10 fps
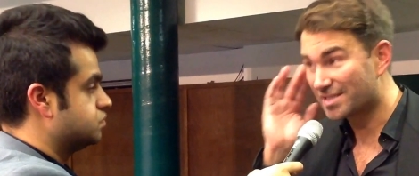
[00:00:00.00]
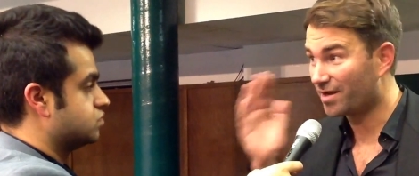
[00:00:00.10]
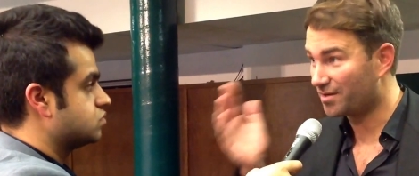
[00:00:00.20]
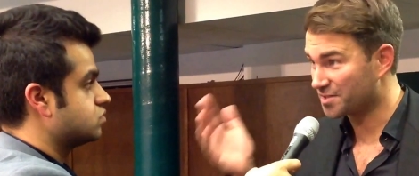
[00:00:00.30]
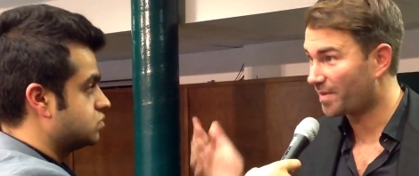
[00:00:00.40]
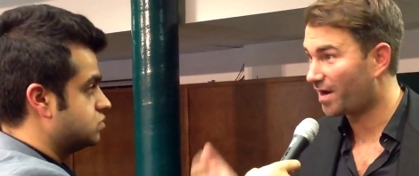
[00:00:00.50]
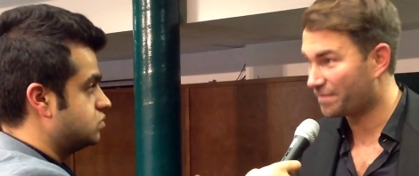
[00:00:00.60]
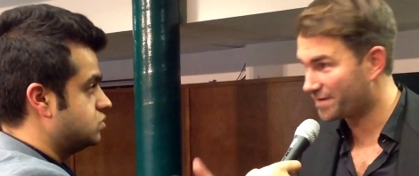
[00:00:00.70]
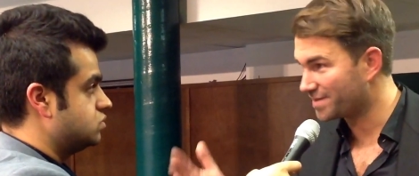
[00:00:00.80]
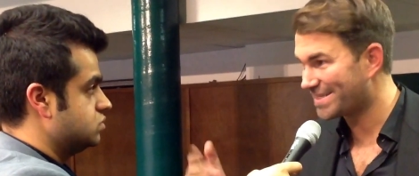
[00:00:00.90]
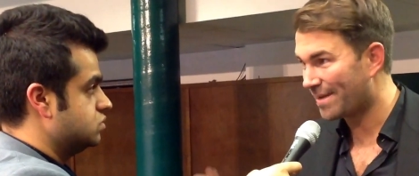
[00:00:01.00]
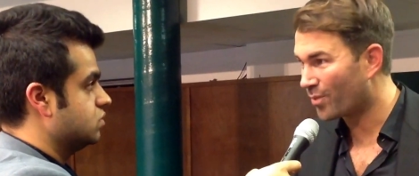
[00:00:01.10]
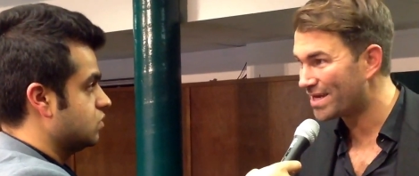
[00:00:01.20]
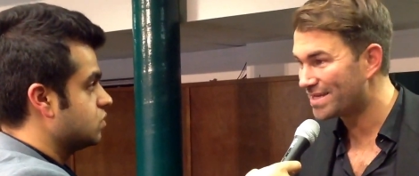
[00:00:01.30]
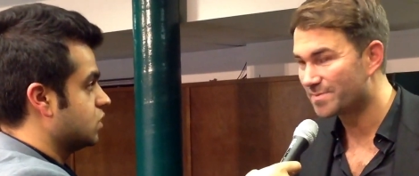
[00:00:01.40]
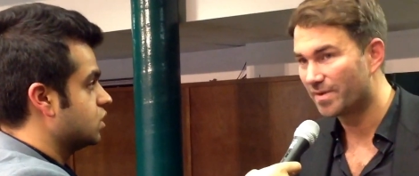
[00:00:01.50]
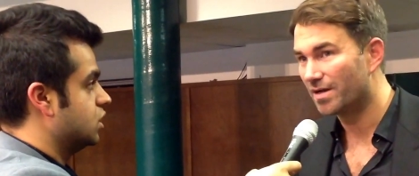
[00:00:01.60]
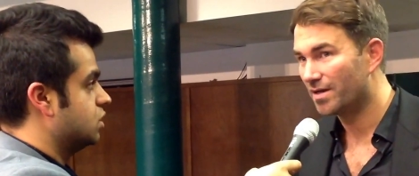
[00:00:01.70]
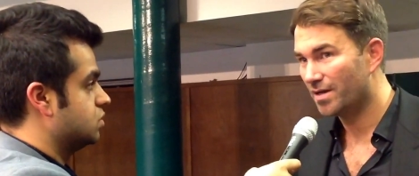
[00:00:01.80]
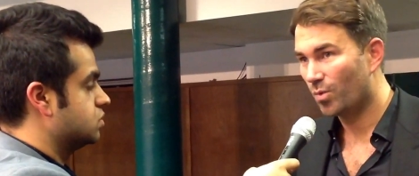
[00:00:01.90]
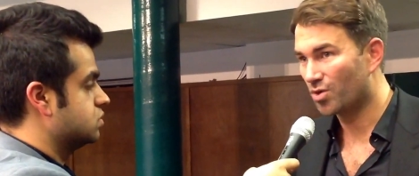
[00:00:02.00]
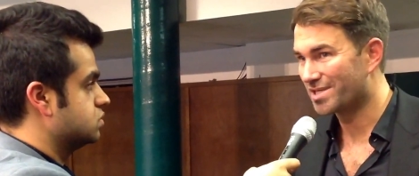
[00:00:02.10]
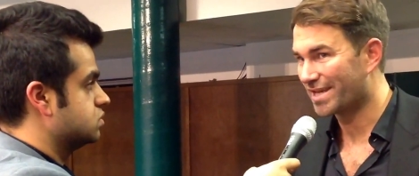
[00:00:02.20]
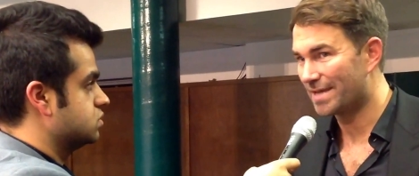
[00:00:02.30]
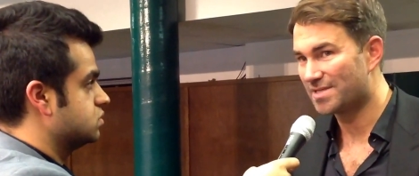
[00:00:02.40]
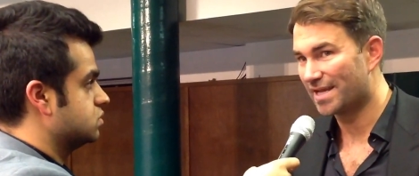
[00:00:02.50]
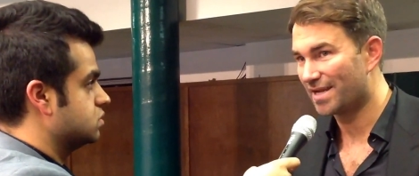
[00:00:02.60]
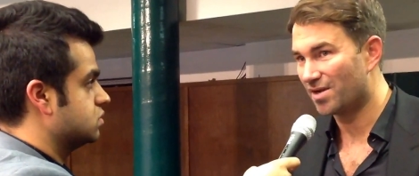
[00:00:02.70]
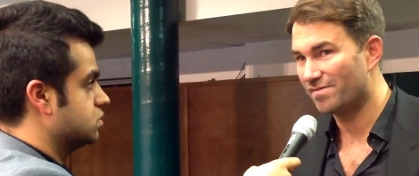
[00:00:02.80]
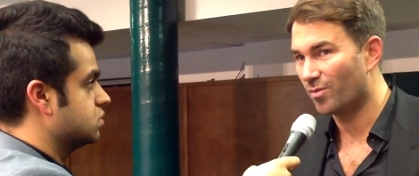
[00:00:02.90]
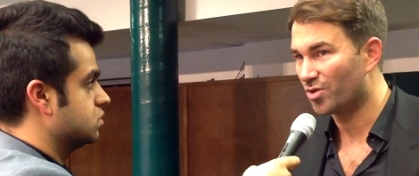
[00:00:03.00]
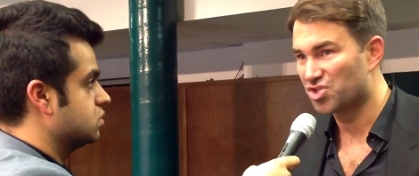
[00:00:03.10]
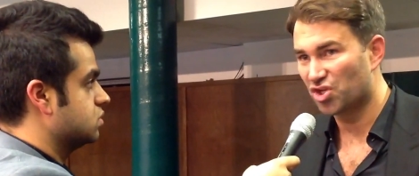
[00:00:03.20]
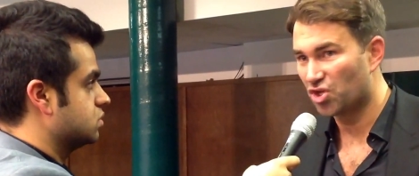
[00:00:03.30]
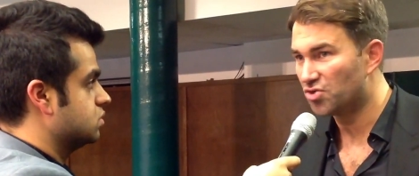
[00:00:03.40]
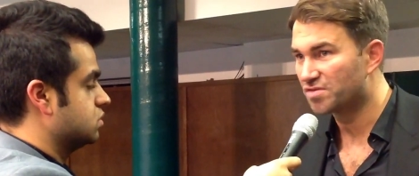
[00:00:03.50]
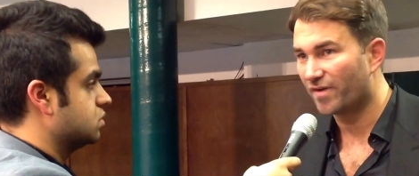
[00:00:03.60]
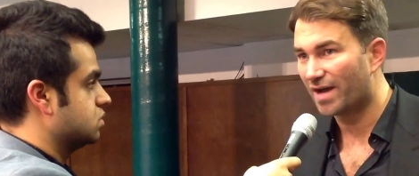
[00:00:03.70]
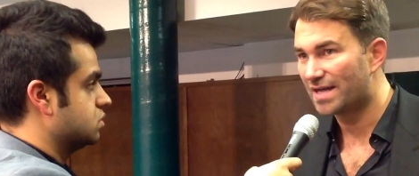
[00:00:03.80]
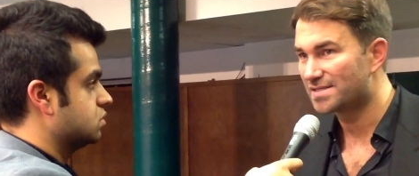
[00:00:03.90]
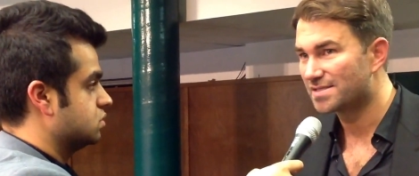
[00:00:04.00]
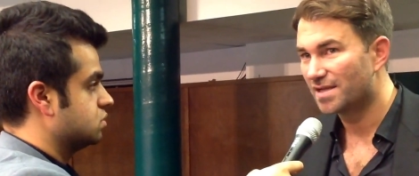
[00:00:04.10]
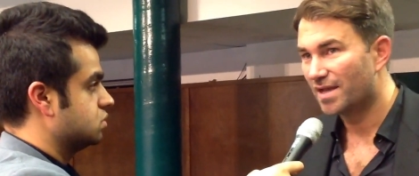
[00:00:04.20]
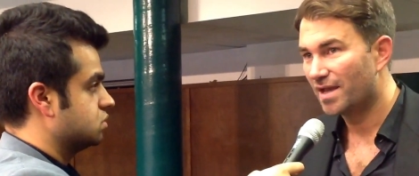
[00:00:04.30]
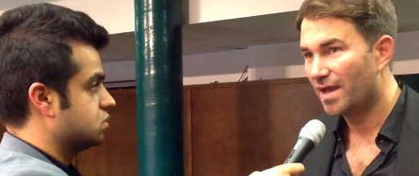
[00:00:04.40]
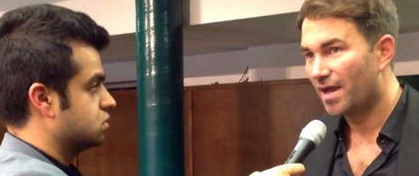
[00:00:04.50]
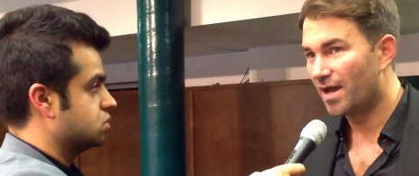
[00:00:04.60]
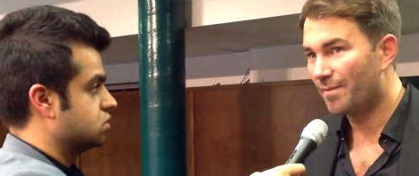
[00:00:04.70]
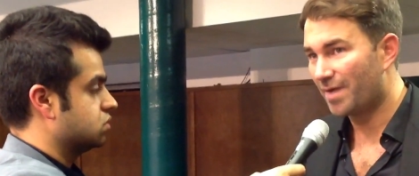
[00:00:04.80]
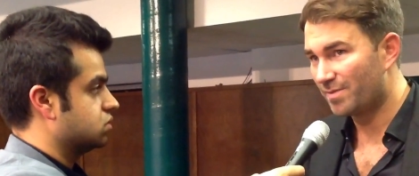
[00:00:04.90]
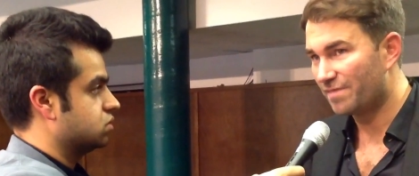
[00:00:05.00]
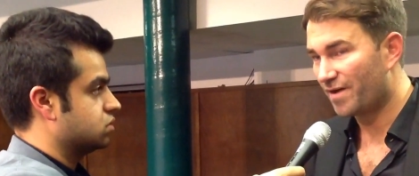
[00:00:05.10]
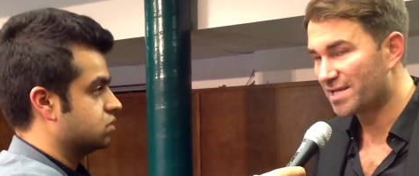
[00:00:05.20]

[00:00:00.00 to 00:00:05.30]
Speaker 1: can't spar for 10 weeks, but wants to keep ticking over, wants the huge fights. Uh, maybe fight